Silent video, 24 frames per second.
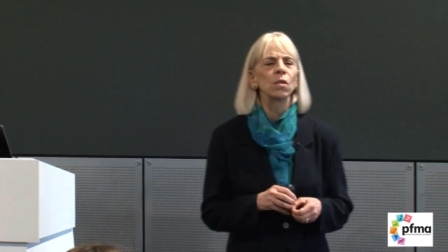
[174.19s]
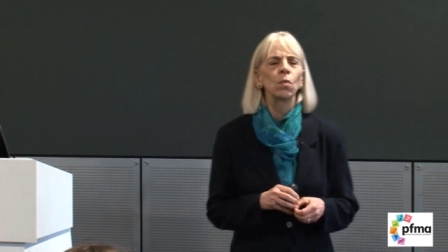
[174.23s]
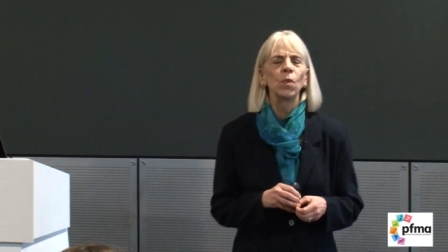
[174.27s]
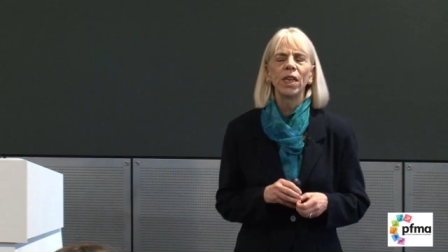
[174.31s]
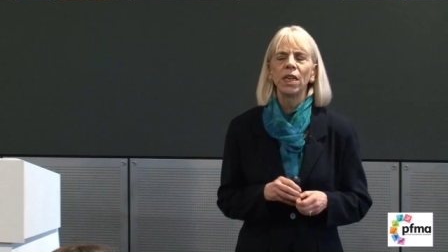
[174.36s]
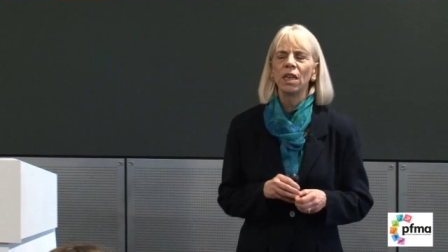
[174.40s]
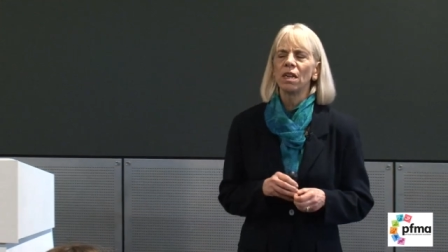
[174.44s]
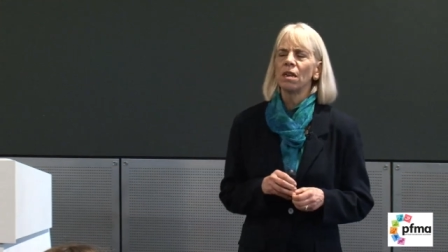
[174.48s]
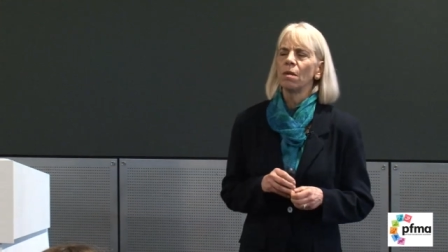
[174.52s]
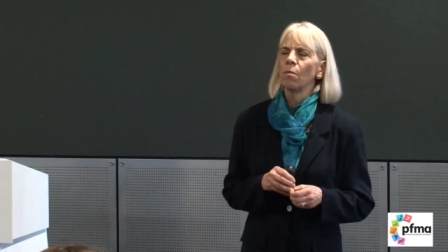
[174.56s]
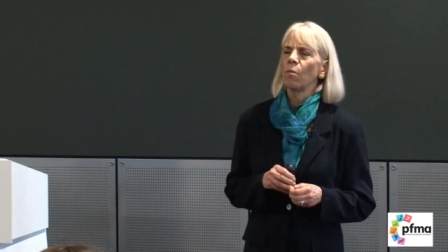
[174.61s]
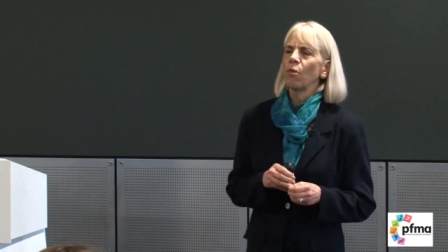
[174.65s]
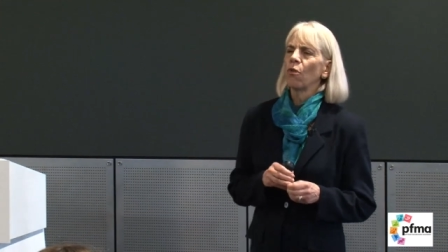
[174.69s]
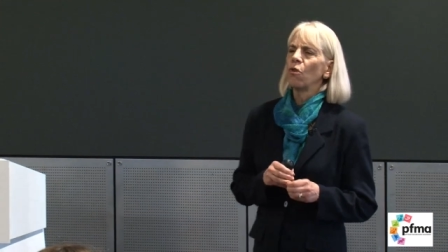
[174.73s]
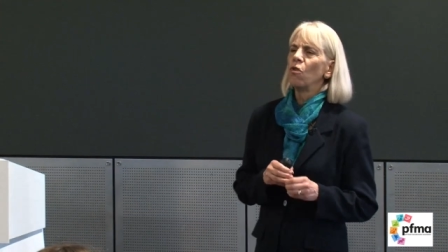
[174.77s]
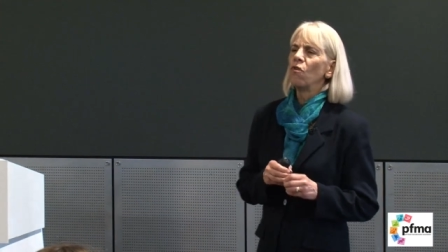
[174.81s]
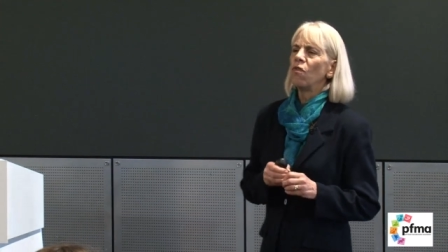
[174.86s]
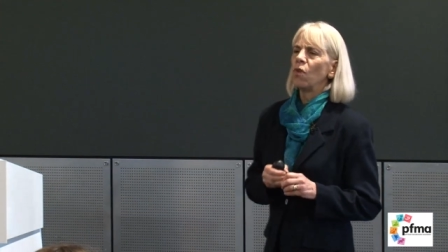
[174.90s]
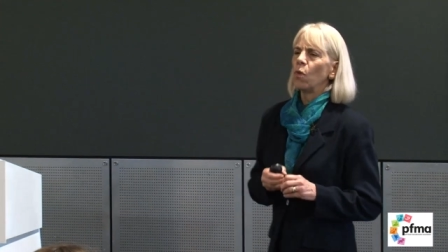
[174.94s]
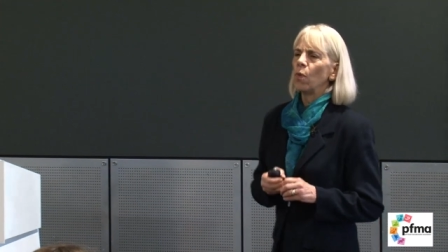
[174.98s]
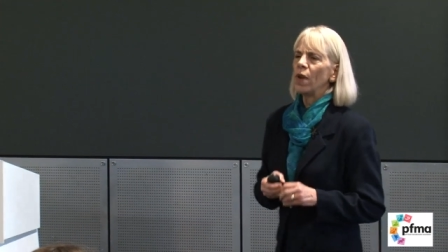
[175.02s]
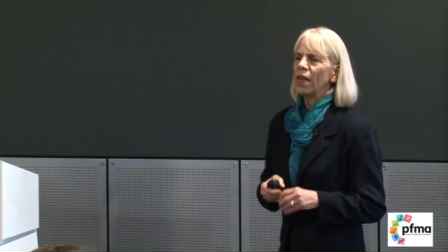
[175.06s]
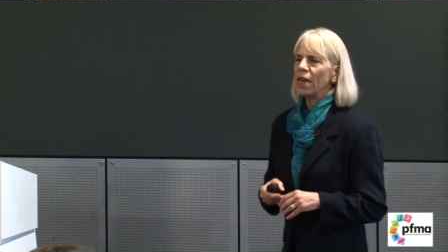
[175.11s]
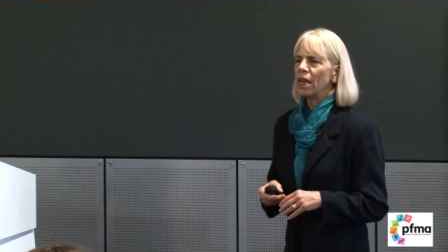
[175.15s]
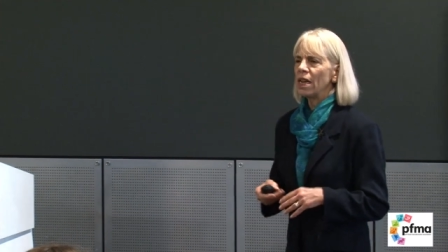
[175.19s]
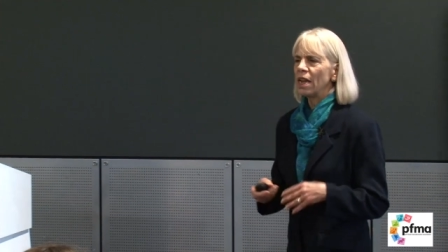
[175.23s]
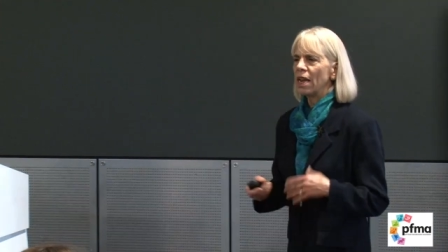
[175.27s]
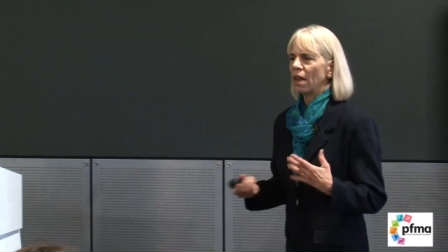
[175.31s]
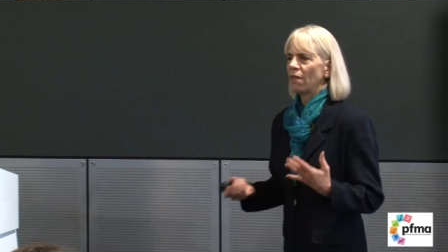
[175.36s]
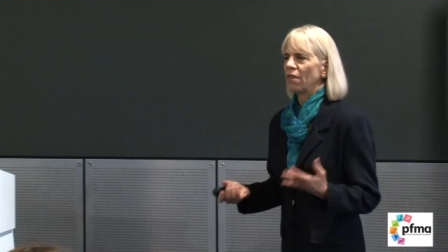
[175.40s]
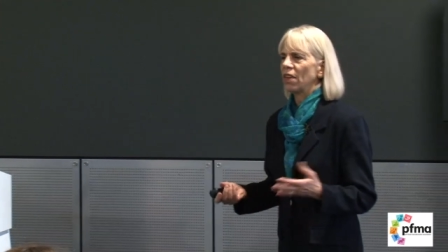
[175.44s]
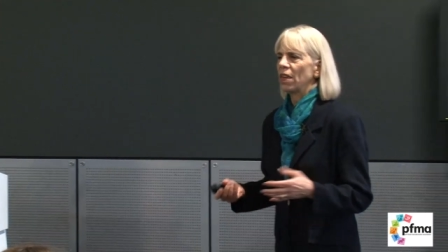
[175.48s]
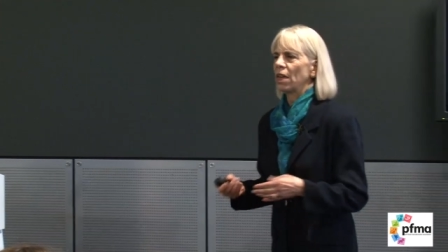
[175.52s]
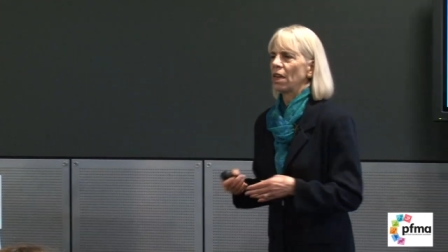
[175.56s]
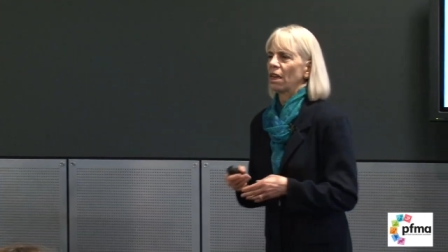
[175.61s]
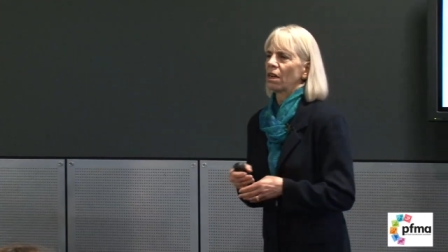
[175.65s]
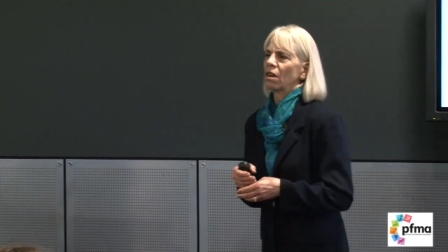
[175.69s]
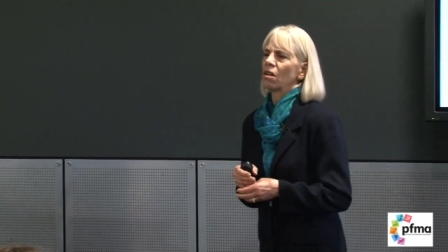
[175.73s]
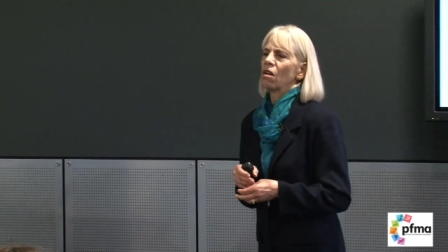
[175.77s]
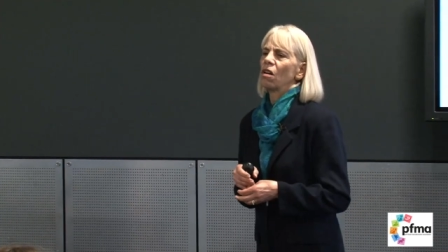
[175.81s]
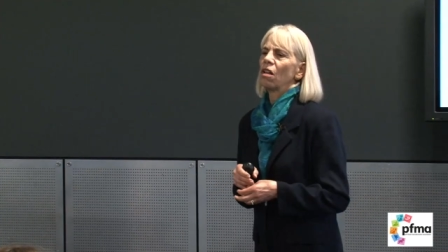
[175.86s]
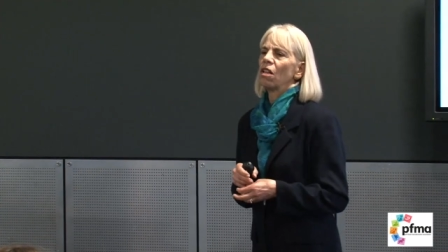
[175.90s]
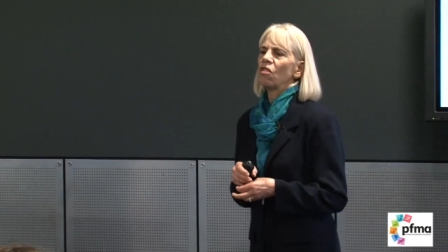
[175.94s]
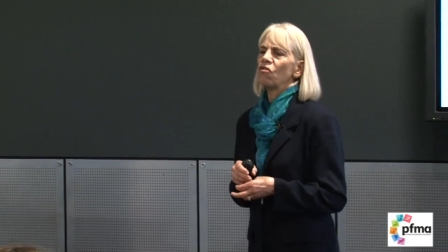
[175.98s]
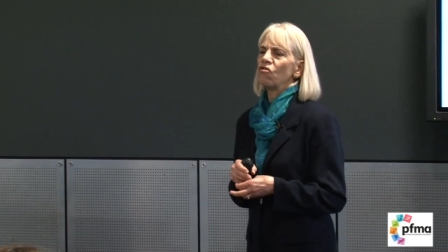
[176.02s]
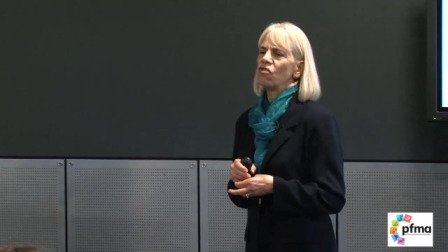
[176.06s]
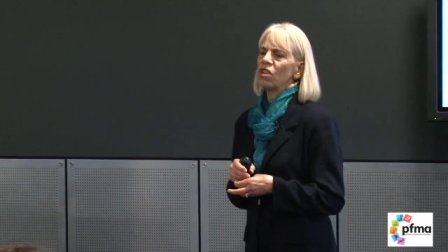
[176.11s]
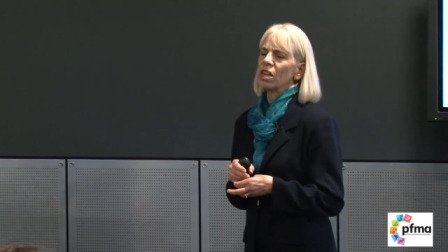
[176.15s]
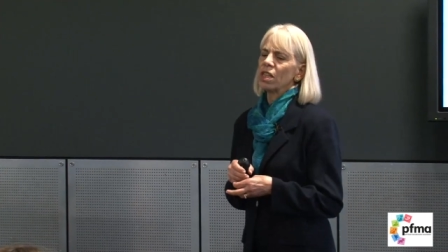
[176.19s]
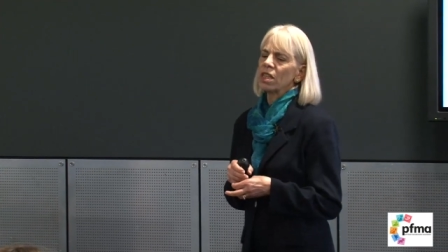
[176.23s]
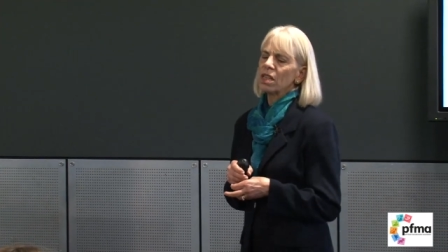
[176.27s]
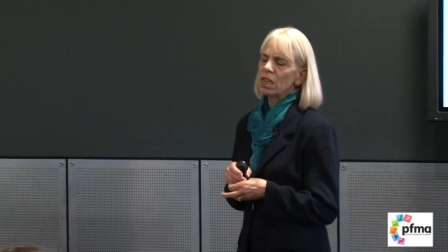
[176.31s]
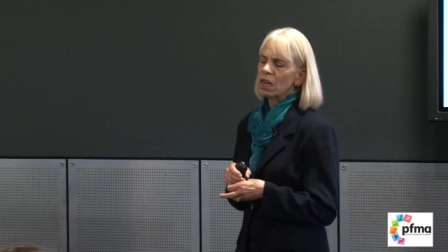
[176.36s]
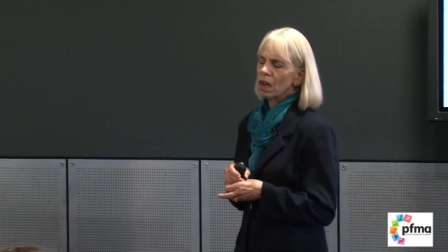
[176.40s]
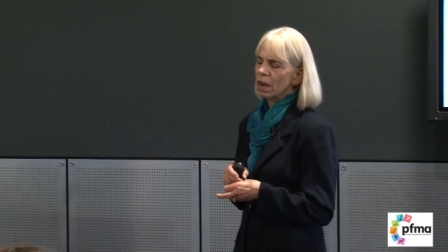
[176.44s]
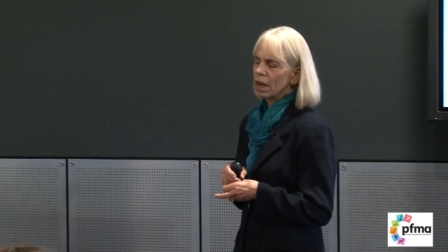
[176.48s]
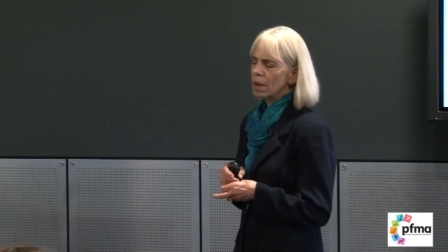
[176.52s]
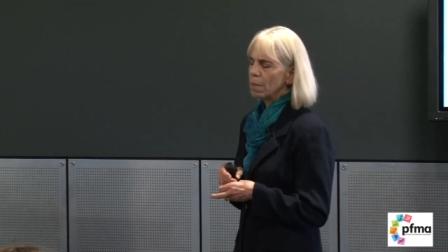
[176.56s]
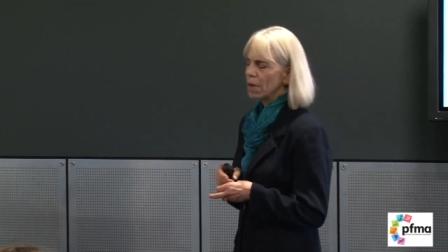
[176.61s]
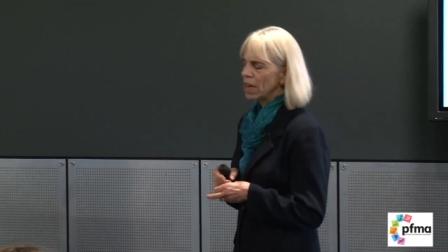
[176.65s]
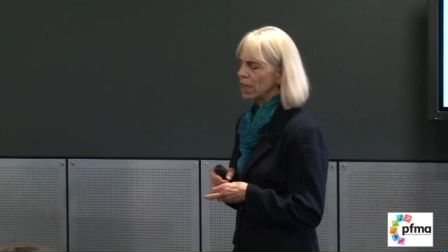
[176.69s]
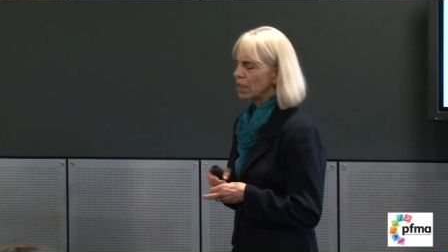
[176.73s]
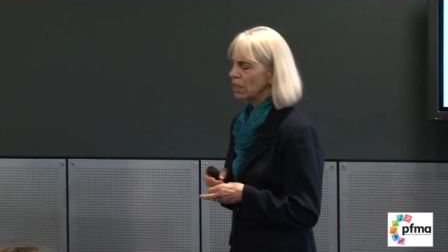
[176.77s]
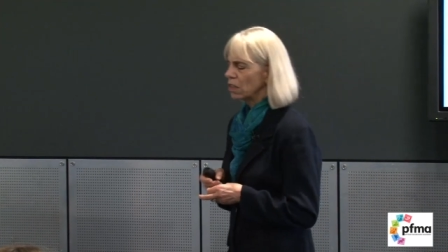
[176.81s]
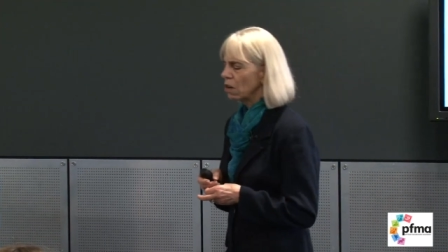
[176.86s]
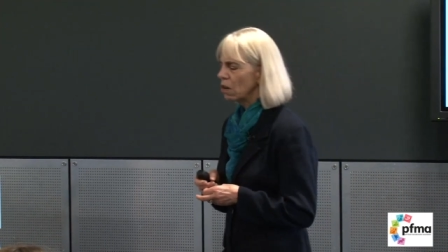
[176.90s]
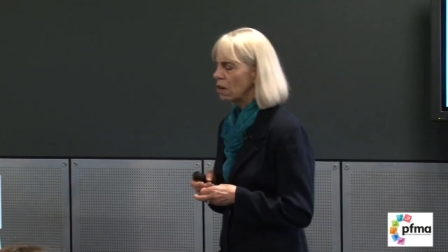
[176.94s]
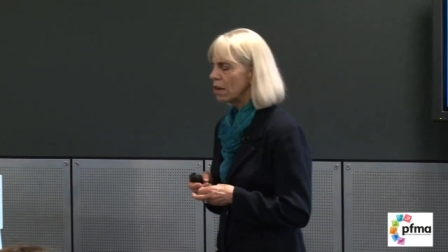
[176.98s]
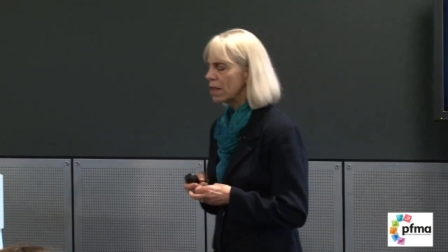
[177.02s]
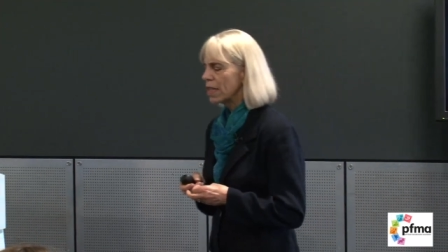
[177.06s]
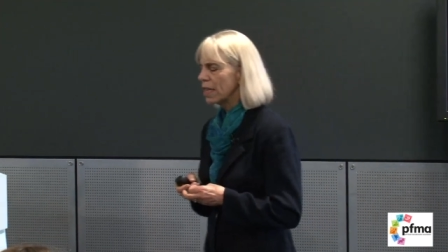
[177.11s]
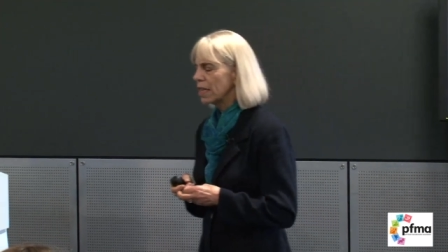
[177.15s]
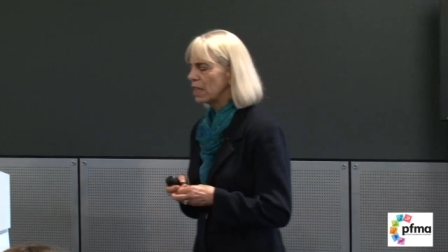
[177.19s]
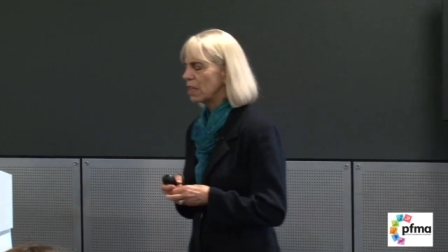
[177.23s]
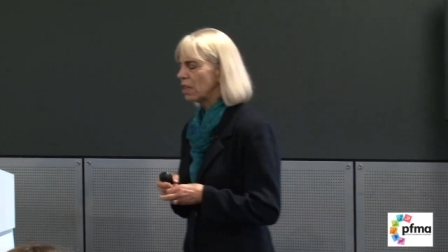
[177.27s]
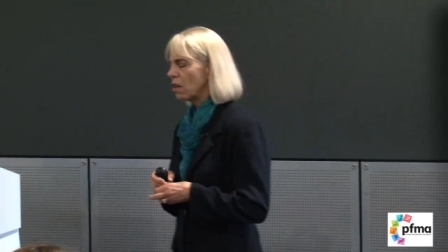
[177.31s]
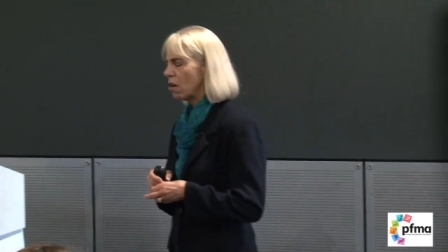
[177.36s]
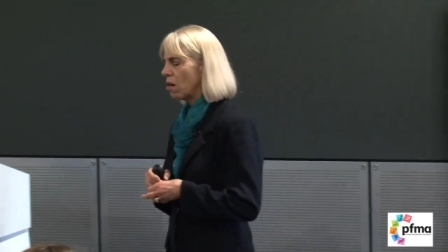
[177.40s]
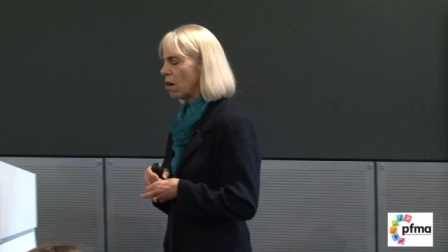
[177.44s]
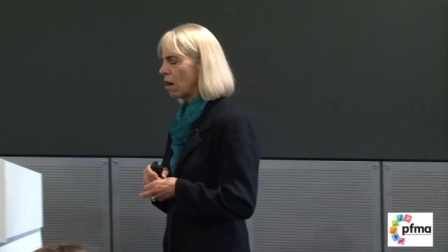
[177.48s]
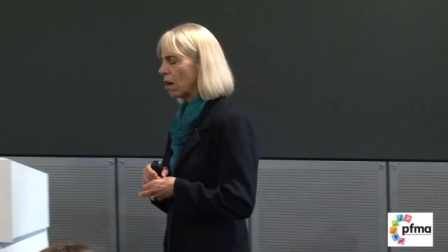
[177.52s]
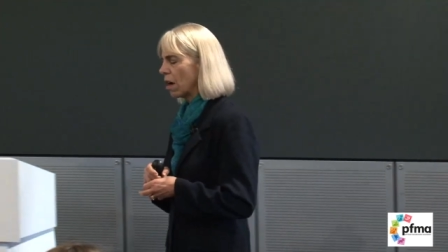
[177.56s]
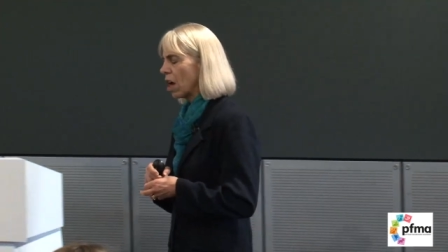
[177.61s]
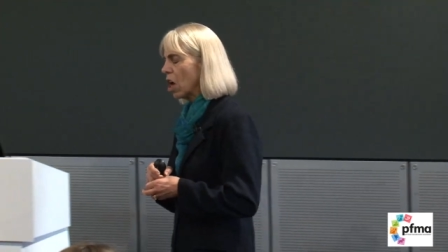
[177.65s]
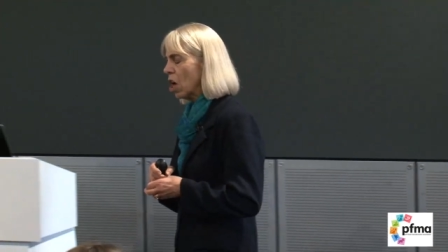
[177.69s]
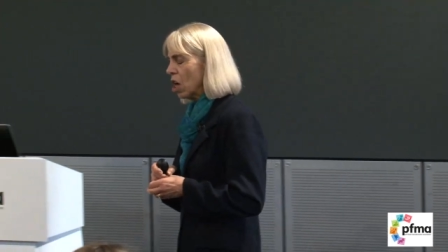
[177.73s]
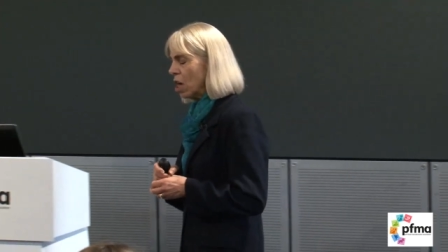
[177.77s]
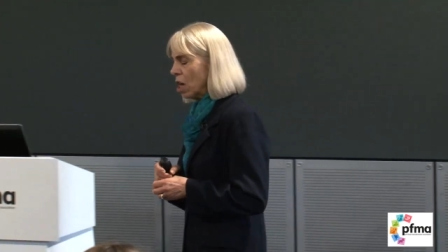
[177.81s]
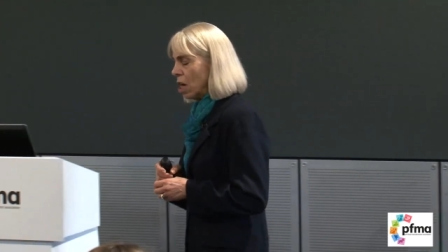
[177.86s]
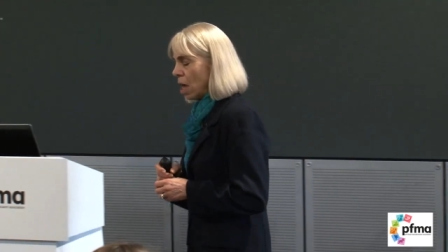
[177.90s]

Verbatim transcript: We didn't prove it. We didn't have the technology at the time I saw this dog.